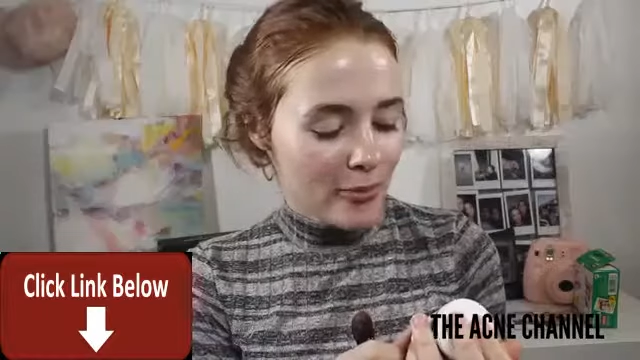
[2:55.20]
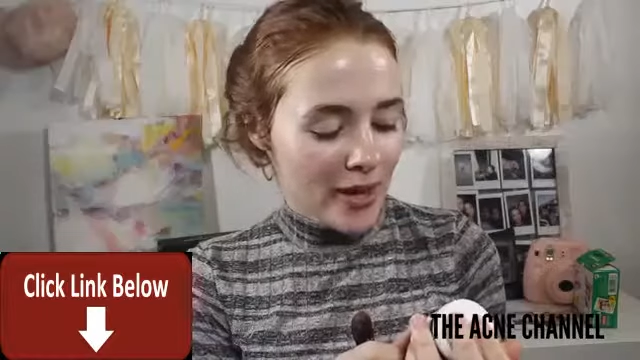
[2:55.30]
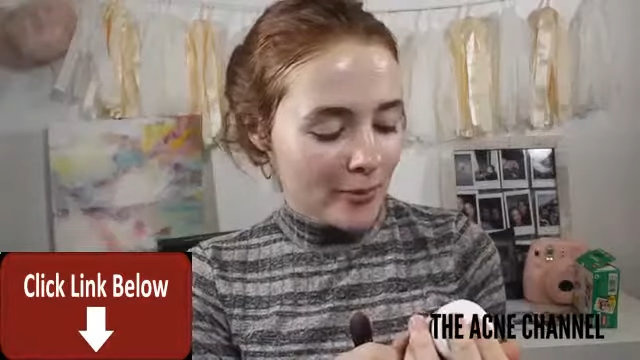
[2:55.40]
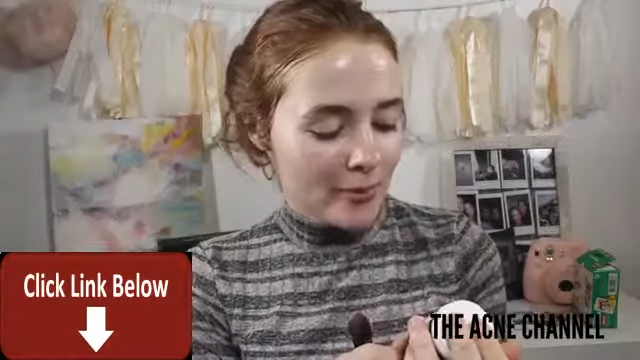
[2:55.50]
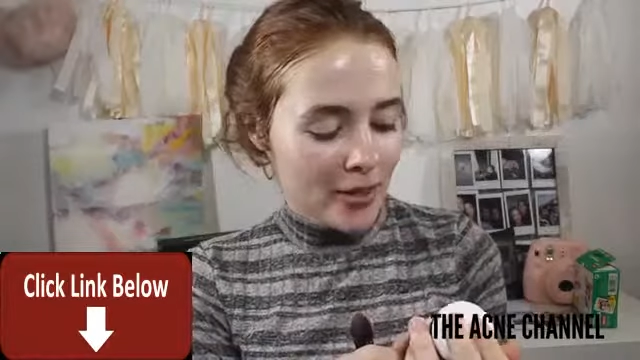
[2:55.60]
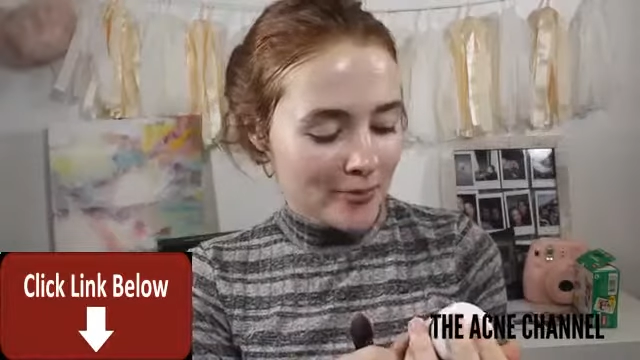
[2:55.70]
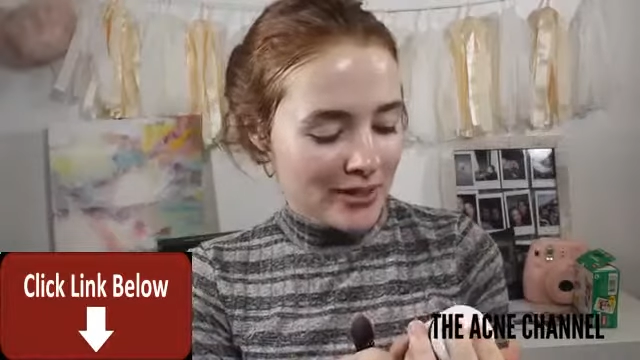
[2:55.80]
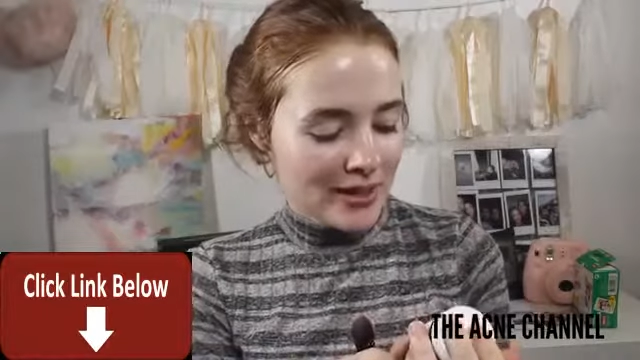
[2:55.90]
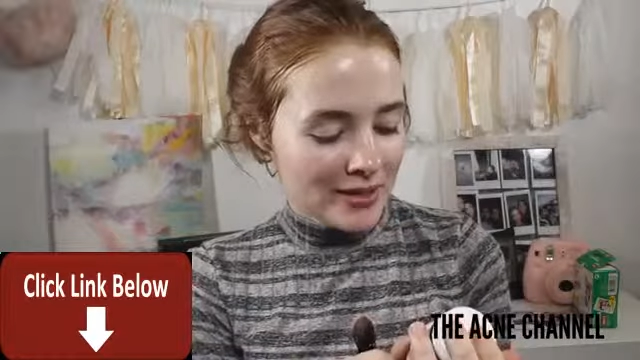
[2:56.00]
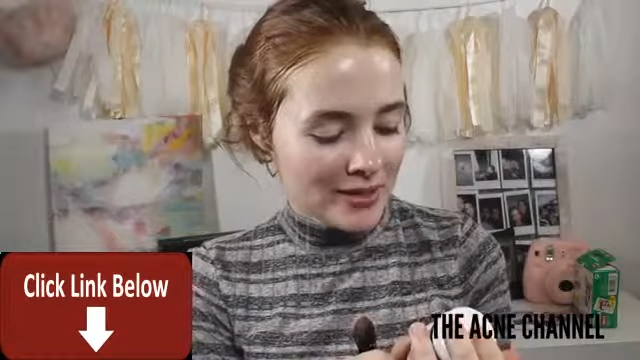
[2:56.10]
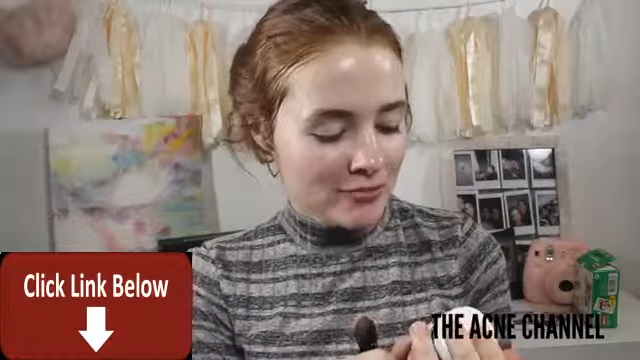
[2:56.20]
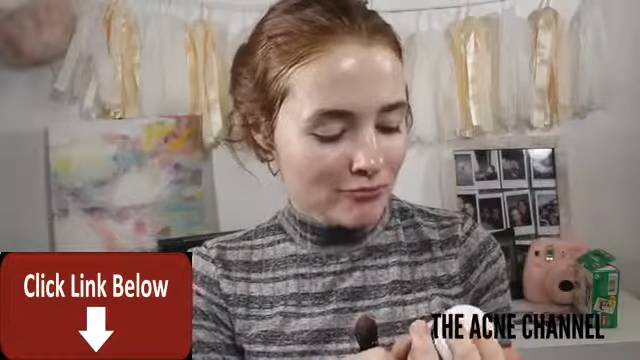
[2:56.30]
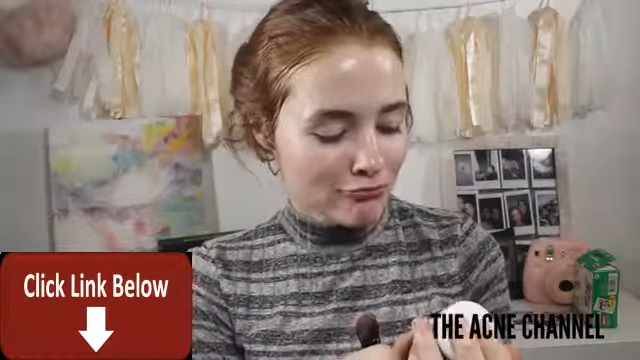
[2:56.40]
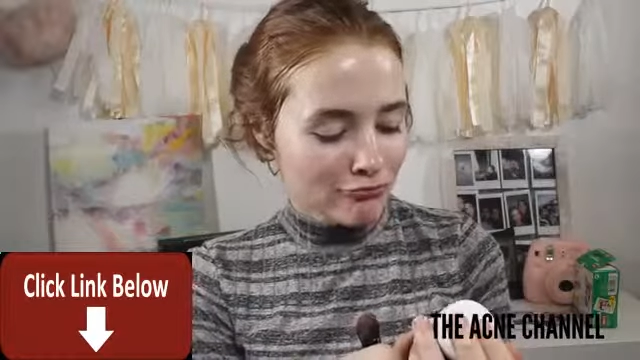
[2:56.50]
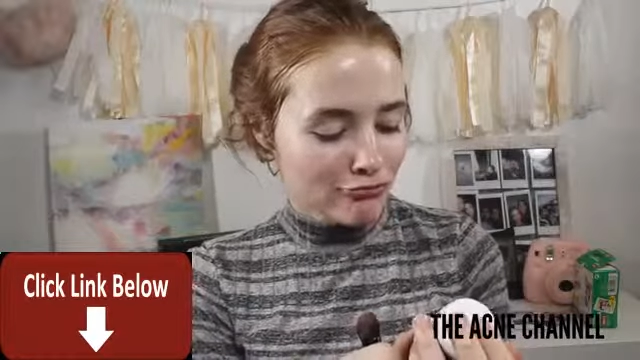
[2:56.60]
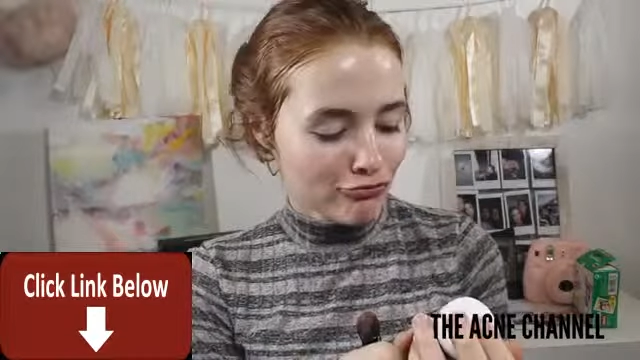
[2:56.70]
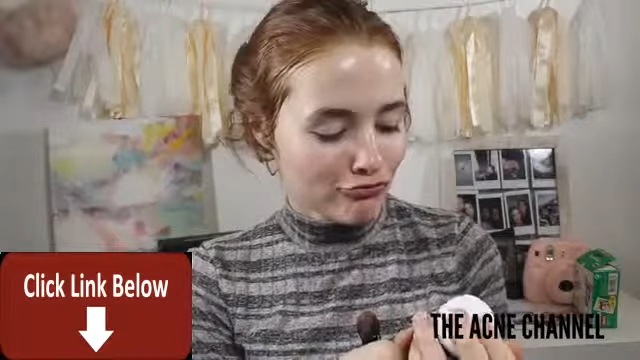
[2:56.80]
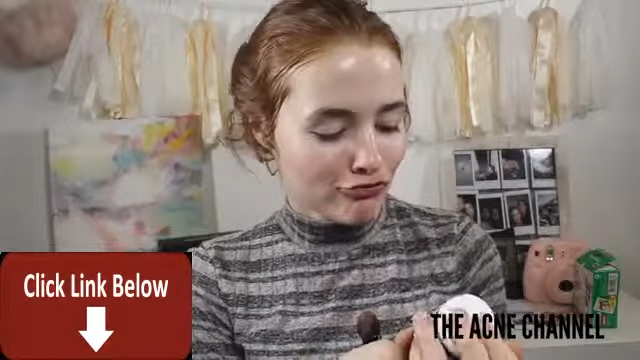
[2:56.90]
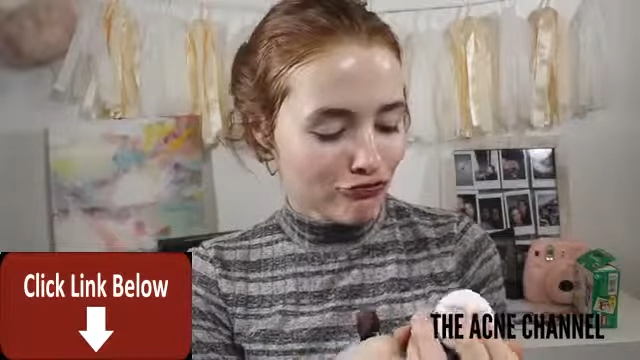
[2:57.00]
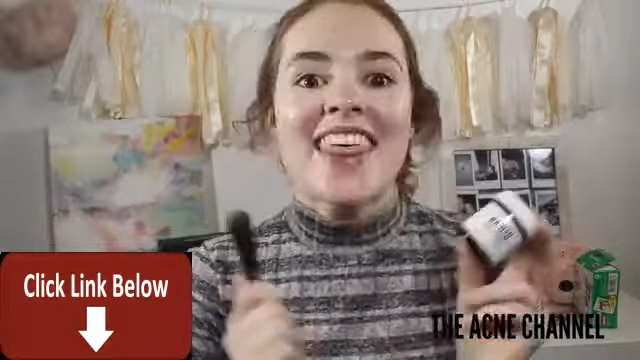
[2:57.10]
baby pumpkin.
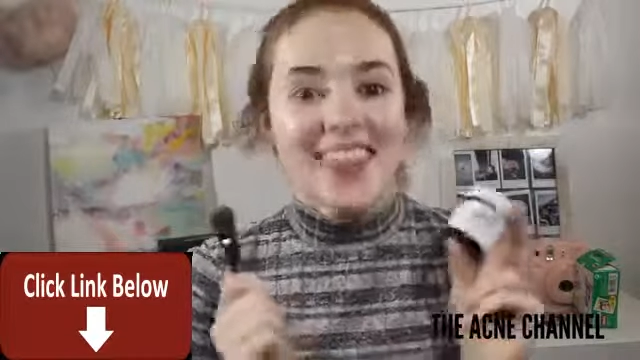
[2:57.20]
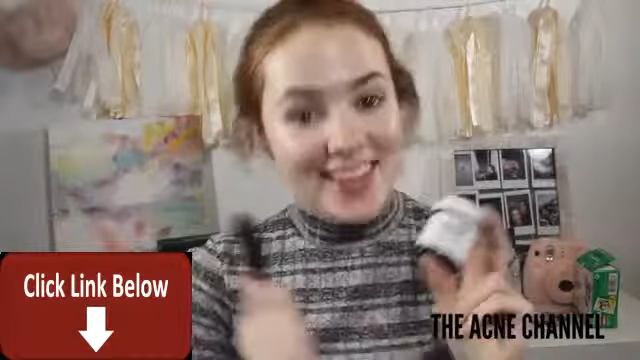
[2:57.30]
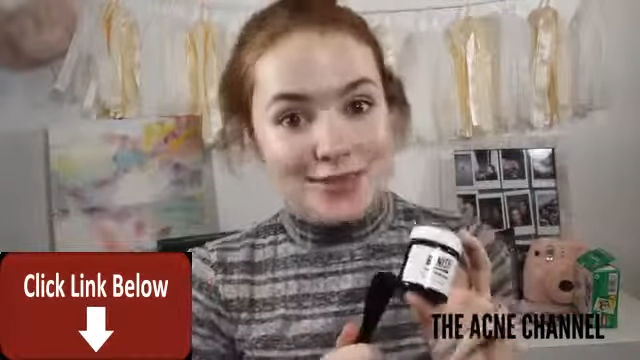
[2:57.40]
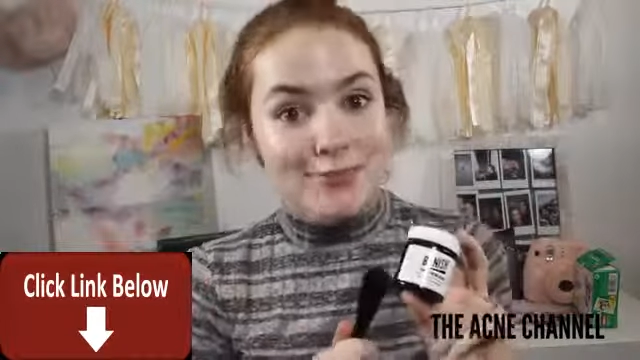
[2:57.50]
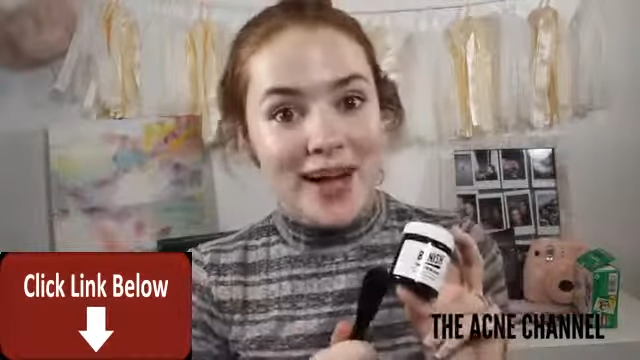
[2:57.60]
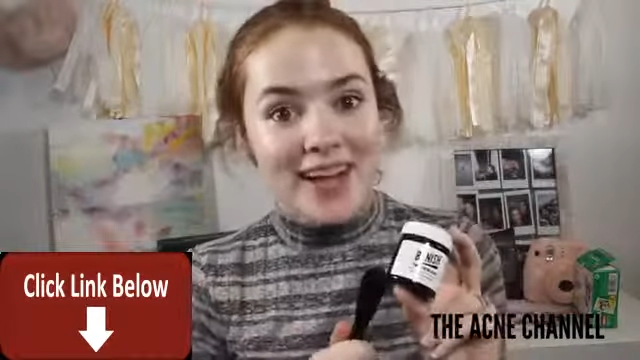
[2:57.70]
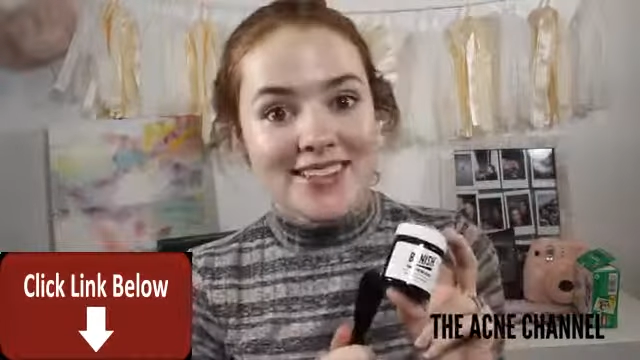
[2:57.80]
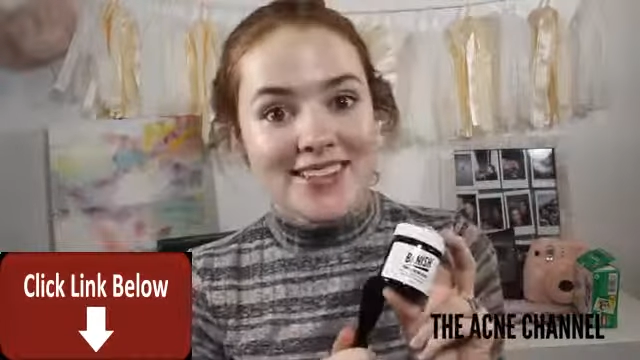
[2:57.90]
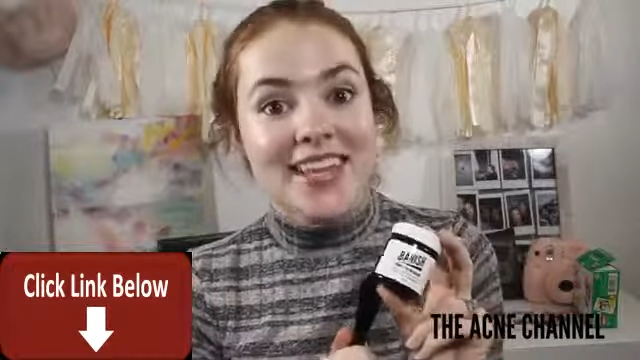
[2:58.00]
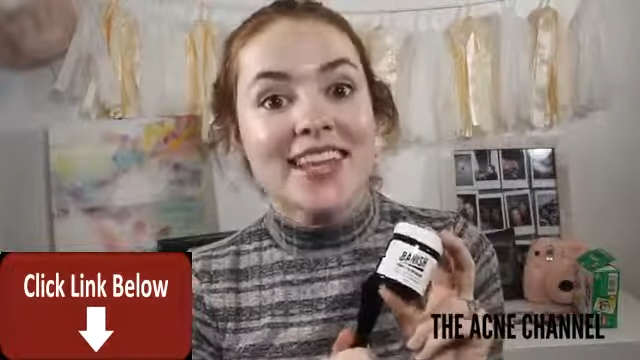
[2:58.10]
This mask